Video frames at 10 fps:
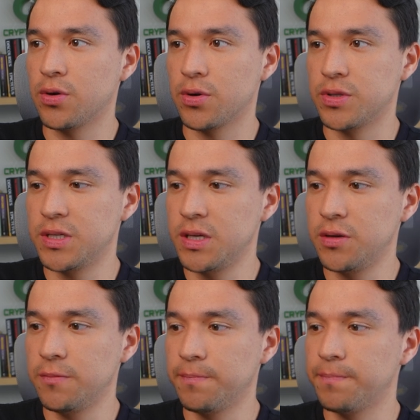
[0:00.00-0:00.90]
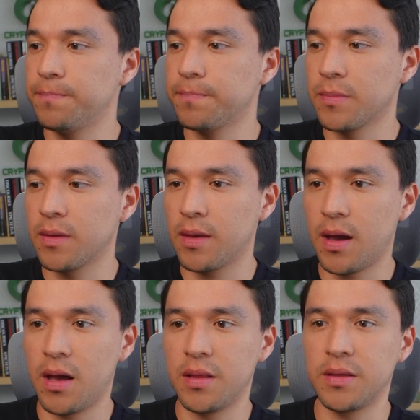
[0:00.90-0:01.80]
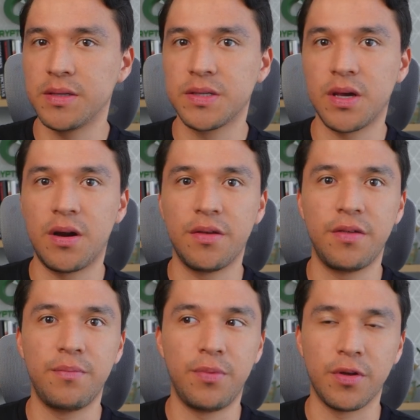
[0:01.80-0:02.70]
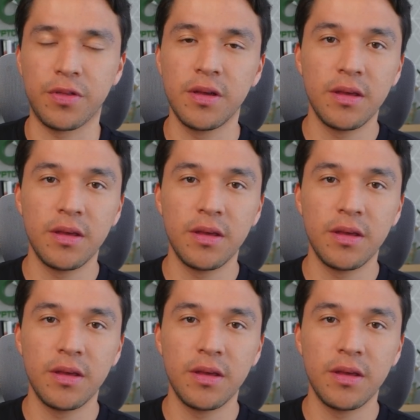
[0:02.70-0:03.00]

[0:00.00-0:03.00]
on continue and start the bot.